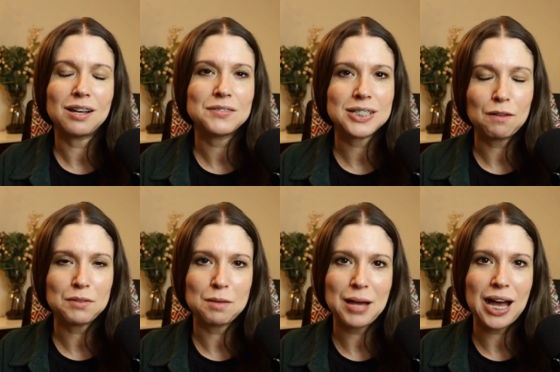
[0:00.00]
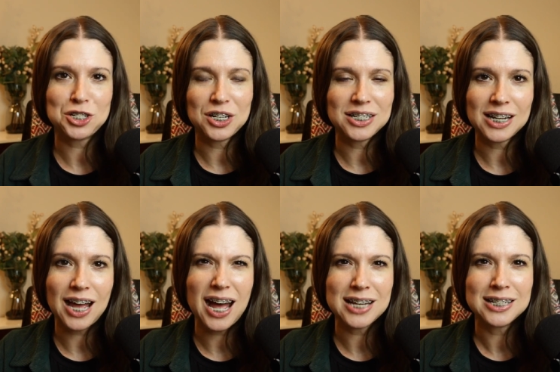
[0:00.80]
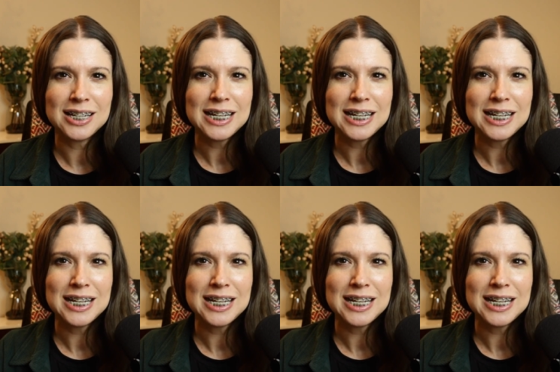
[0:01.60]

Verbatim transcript: of self compassion to God